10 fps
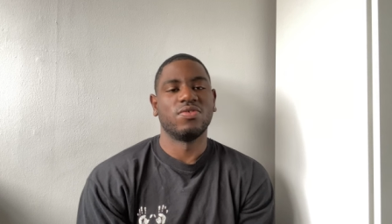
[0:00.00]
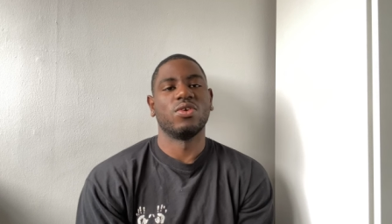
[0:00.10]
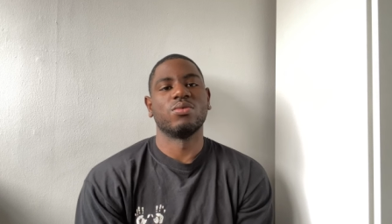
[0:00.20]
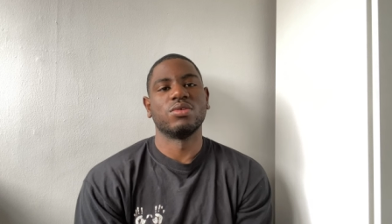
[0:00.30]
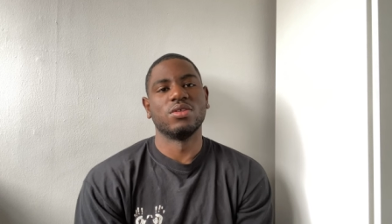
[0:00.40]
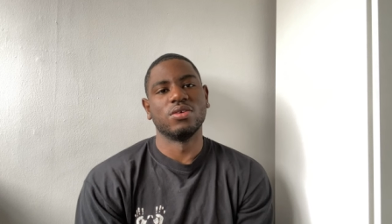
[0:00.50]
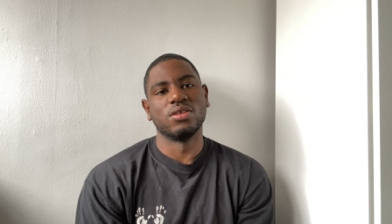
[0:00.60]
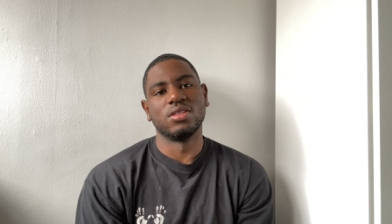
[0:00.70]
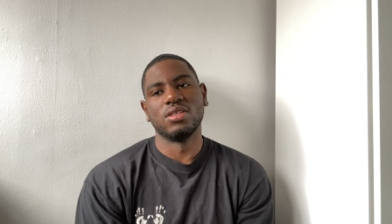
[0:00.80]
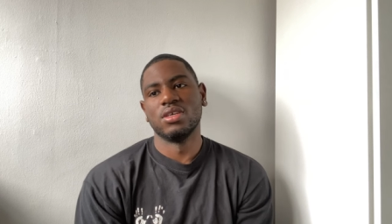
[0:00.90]
vlog we're
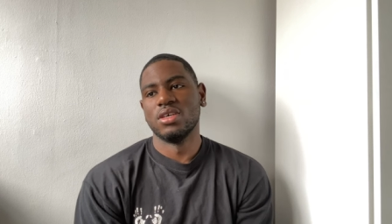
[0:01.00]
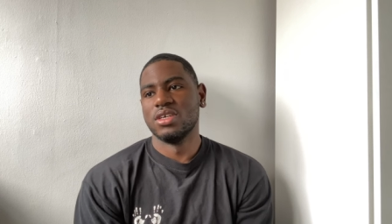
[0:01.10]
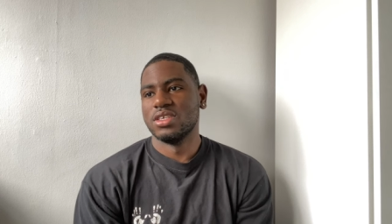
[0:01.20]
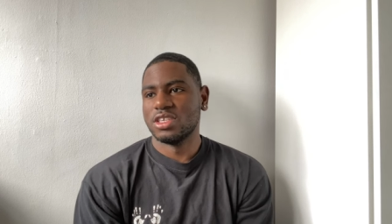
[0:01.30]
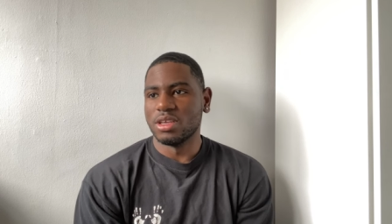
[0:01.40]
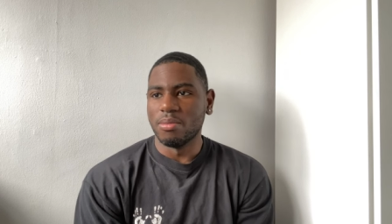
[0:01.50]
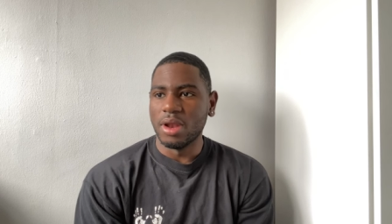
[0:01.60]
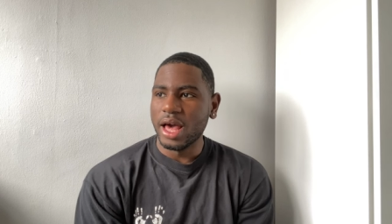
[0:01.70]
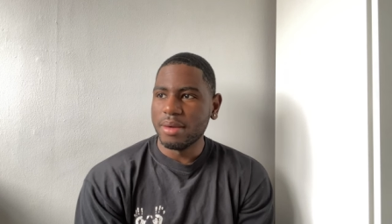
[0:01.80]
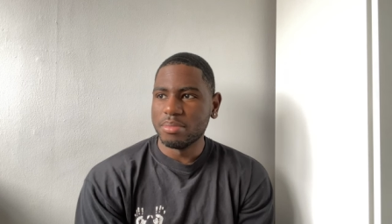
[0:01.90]
doing some
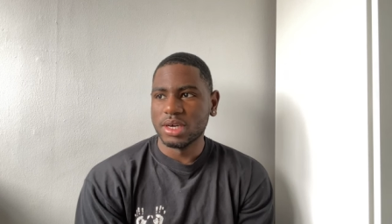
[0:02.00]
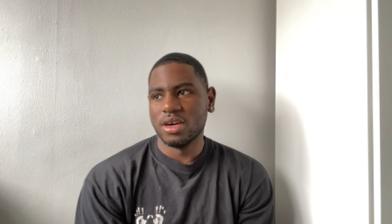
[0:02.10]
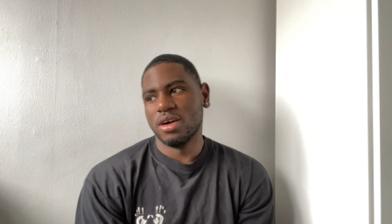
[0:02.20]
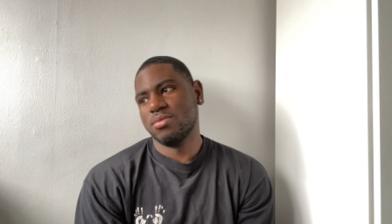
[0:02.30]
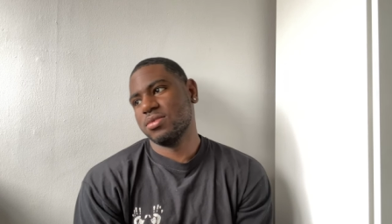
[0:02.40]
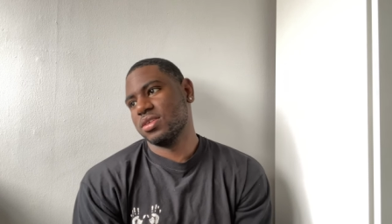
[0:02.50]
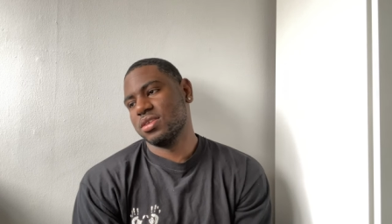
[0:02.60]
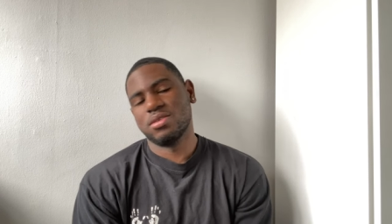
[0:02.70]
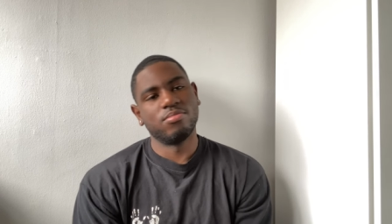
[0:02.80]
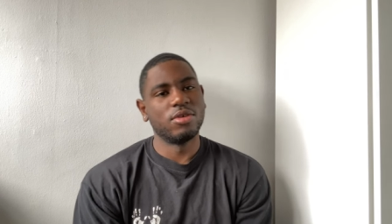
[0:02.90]
light pickups,
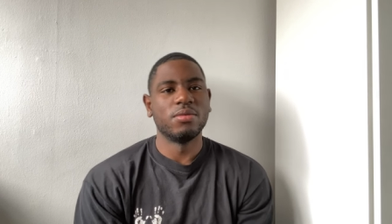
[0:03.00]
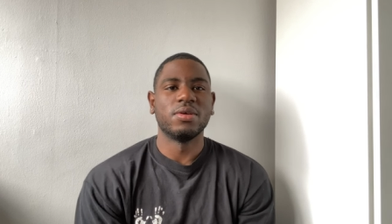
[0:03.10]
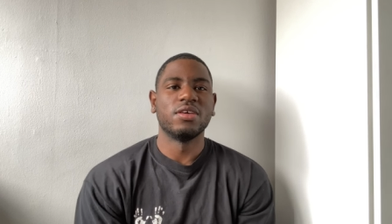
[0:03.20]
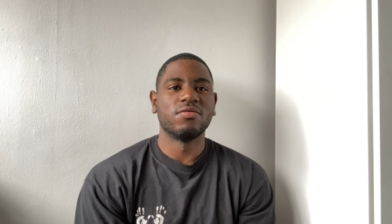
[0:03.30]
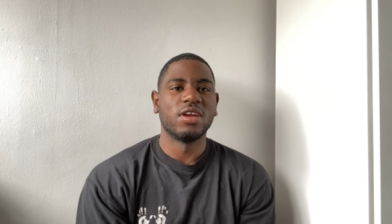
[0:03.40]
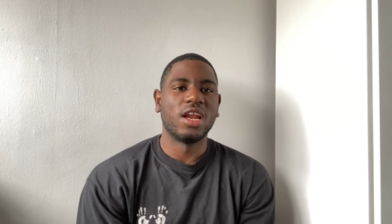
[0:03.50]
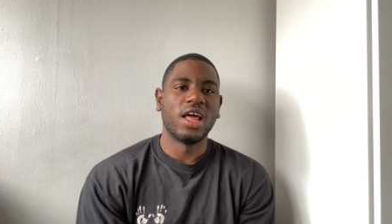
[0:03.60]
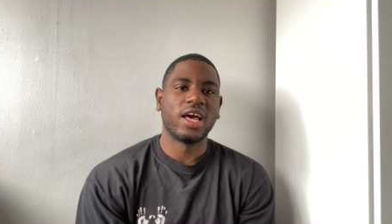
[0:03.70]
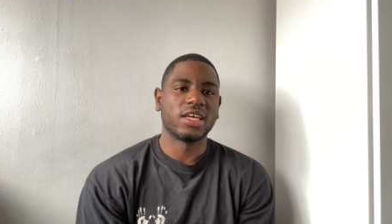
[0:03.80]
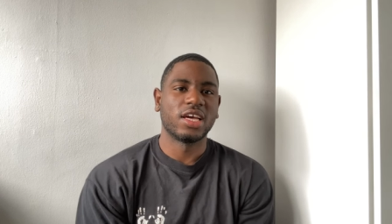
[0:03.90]
maybe even a
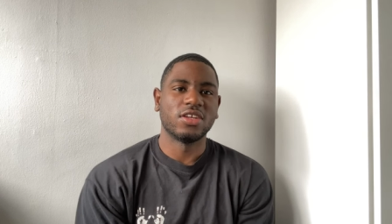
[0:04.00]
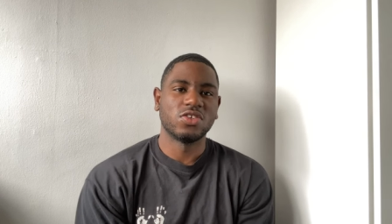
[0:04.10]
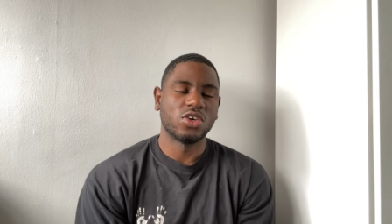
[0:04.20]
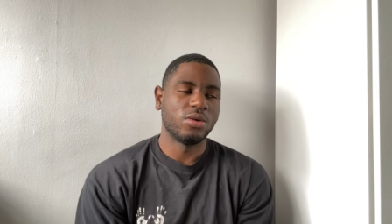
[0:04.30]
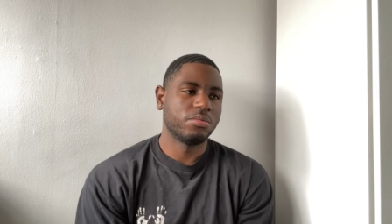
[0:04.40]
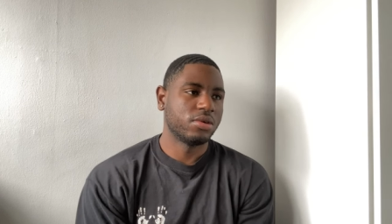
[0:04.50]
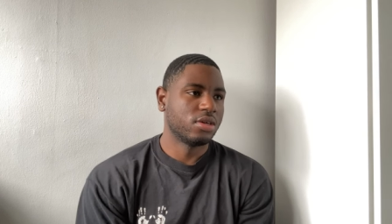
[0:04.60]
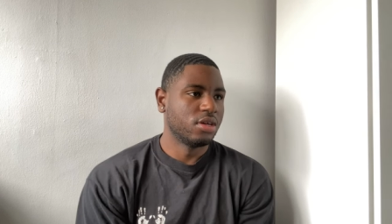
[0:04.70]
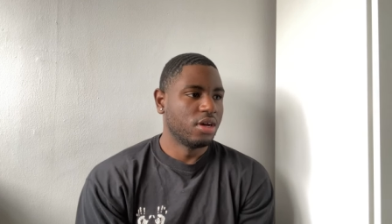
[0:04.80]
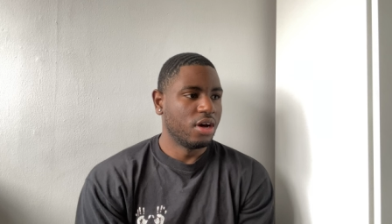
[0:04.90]
light catch up
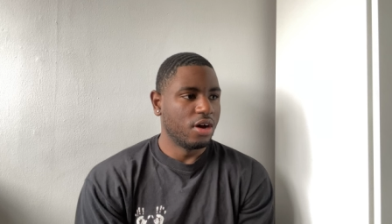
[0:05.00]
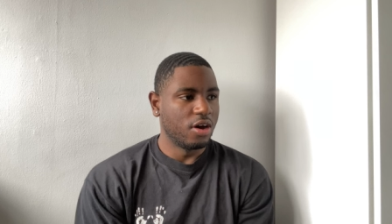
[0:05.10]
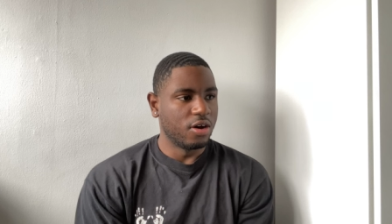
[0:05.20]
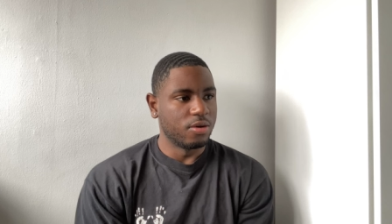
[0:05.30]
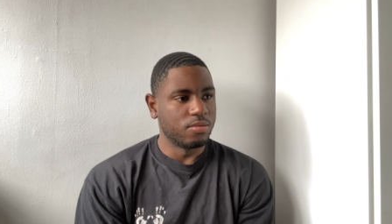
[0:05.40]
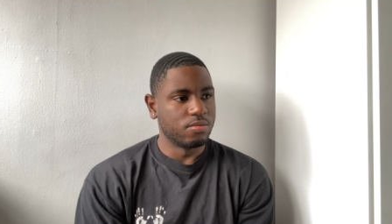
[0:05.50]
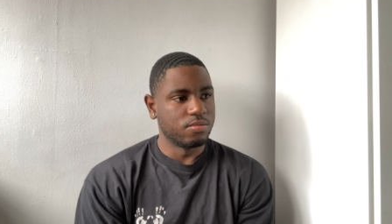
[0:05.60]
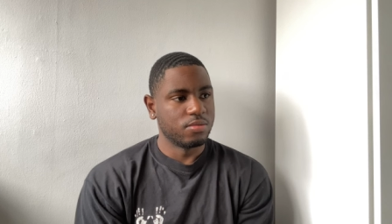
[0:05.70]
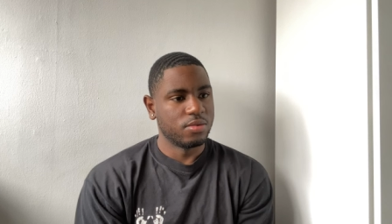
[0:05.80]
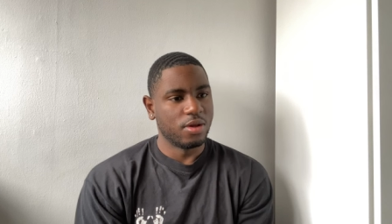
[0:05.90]
um,
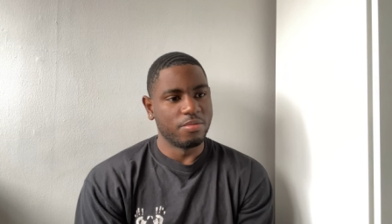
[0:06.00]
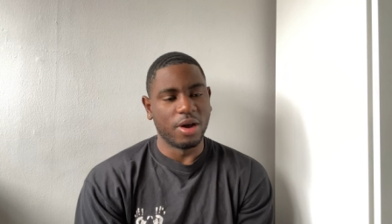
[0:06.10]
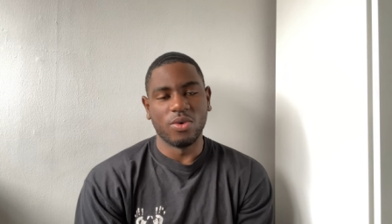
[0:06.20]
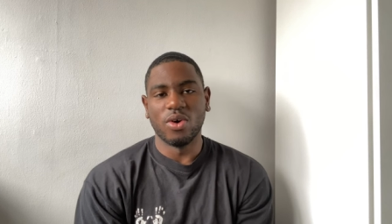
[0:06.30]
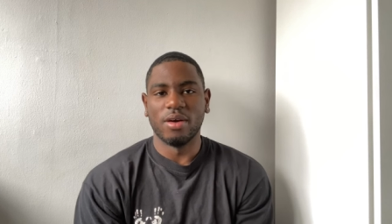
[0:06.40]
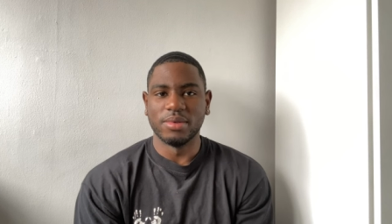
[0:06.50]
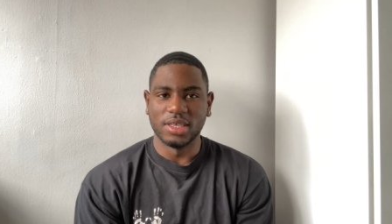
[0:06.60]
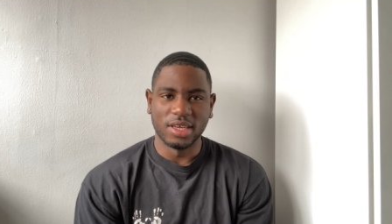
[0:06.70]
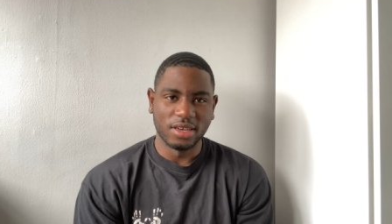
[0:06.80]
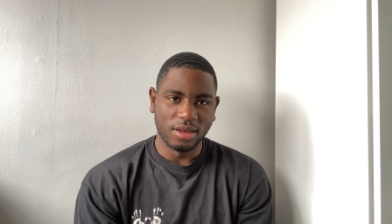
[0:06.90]
about what I've been
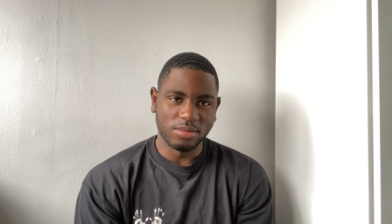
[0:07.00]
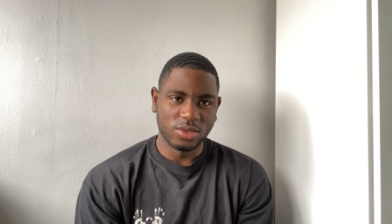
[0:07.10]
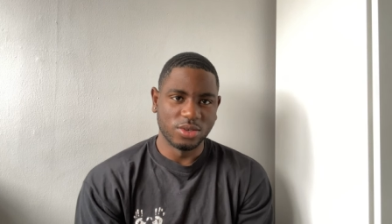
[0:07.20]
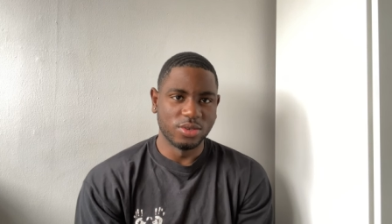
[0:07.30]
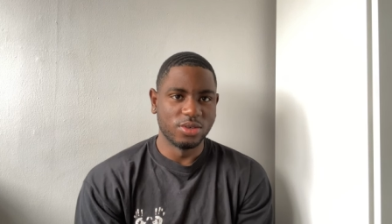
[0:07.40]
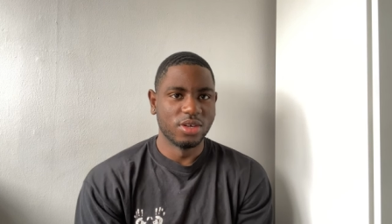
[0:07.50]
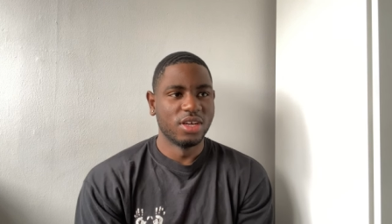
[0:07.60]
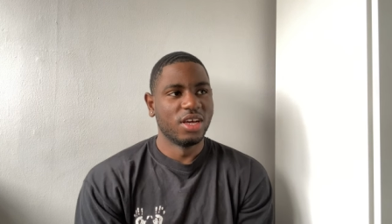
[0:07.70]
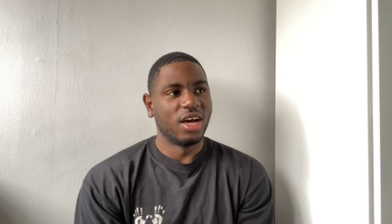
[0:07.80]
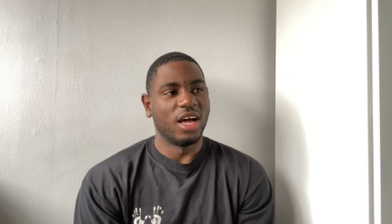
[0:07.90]
getting up to.
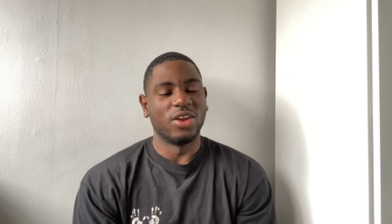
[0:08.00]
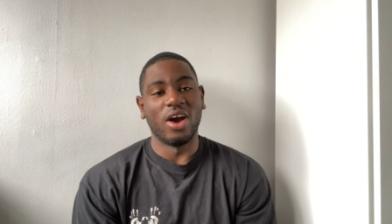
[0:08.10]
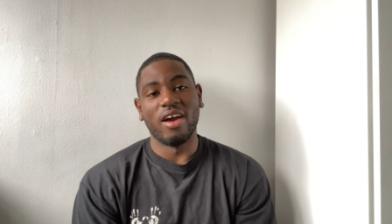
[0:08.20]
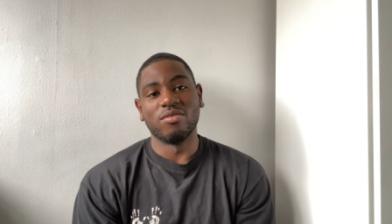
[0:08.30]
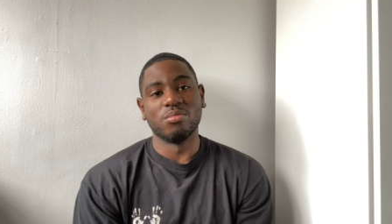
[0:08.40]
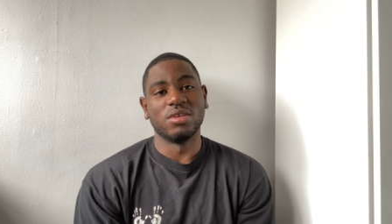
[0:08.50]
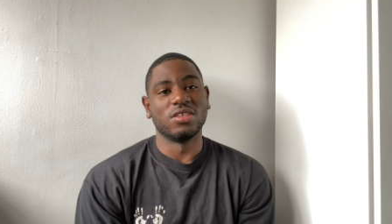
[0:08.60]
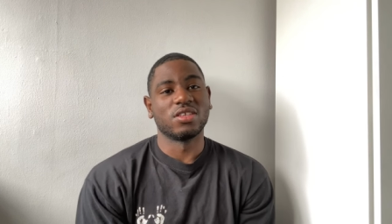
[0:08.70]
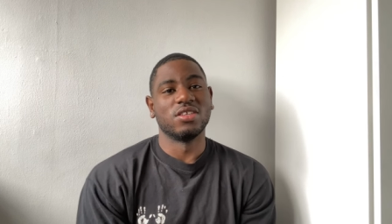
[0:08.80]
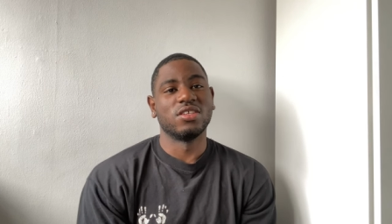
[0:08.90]
I know I haven't been as
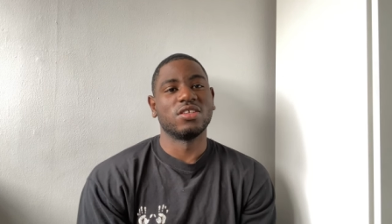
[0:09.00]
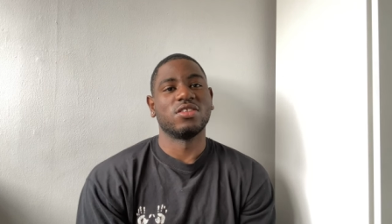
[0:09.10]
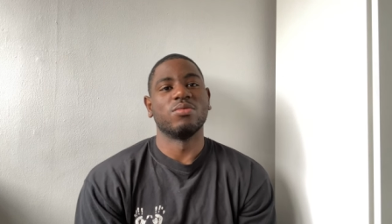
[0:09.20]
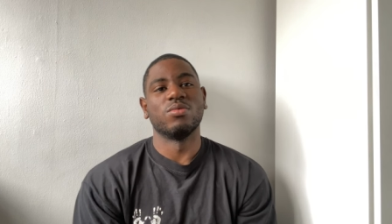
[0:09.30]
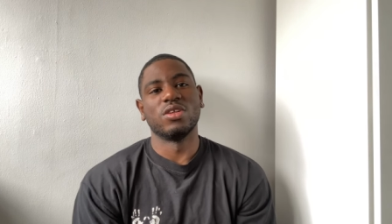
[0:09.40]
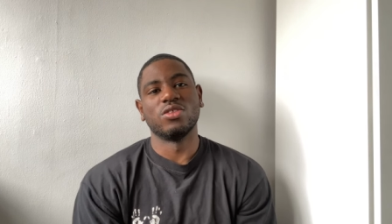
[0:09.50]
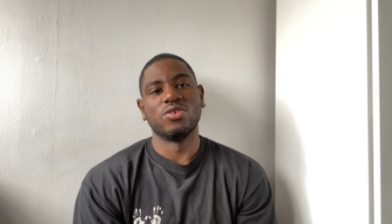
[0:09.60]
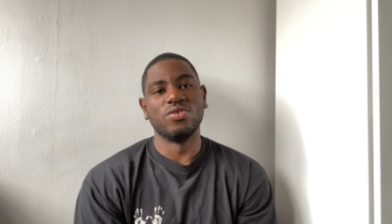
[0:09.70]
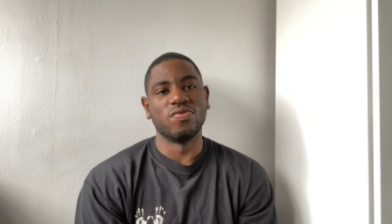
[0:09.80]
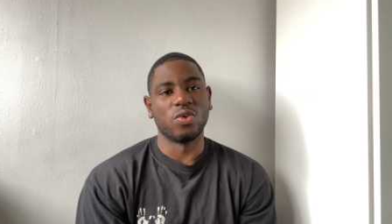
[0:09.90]
consistent with the
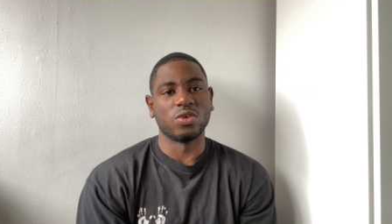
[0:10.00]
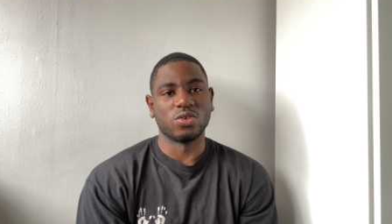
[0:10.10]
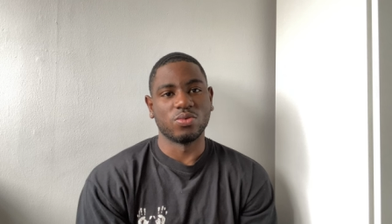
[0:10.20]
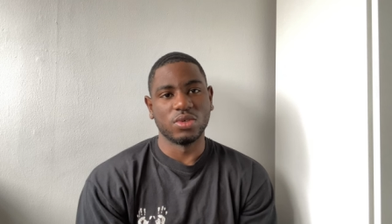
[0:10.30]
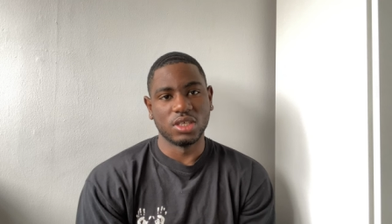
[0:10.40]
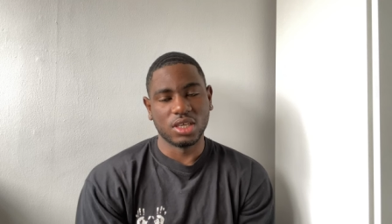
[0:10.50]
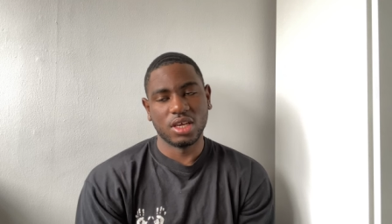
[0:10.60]
two vlogs a week,